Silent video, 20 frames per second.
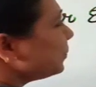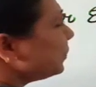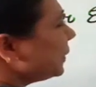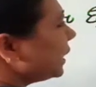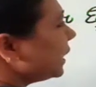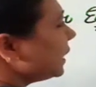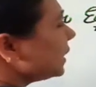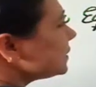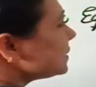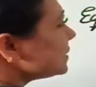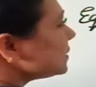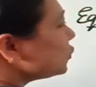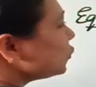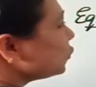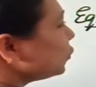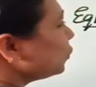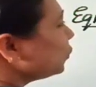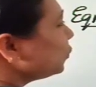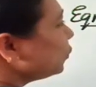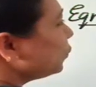plus
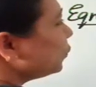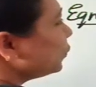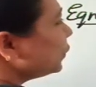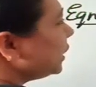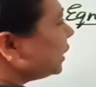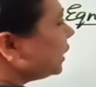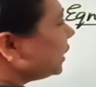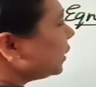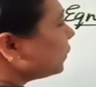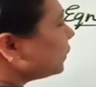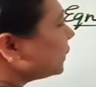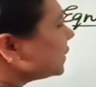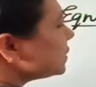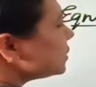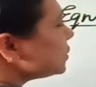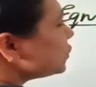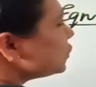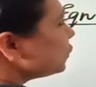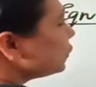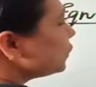2
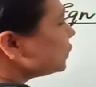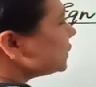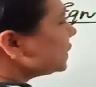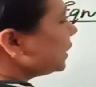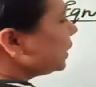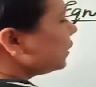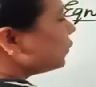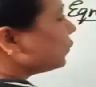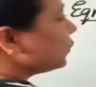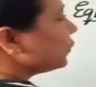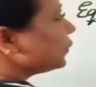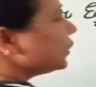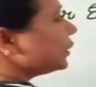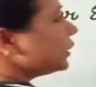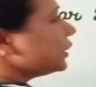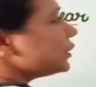equals to 0.